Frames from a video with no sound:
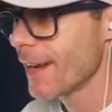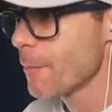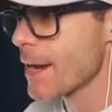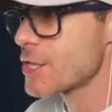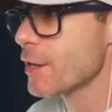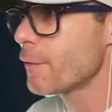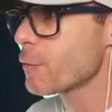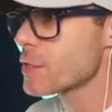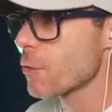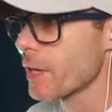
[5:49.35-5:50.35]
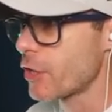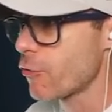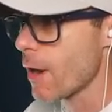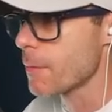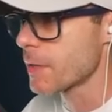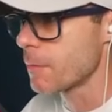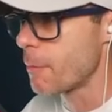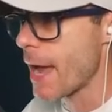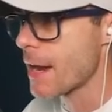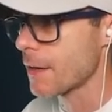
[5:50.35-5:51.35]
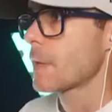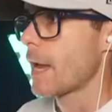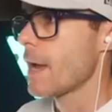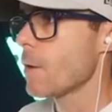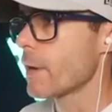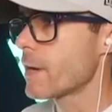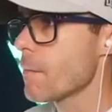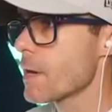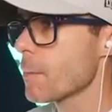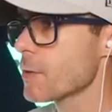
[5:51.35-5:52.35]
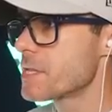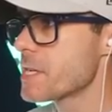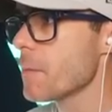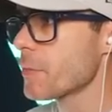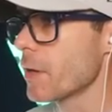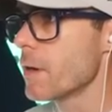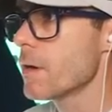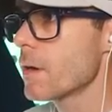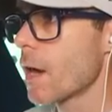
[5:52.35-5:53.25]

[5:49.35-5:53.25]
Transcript: Imagine if it was already crumbed and battered. Hey, we're coming up on something.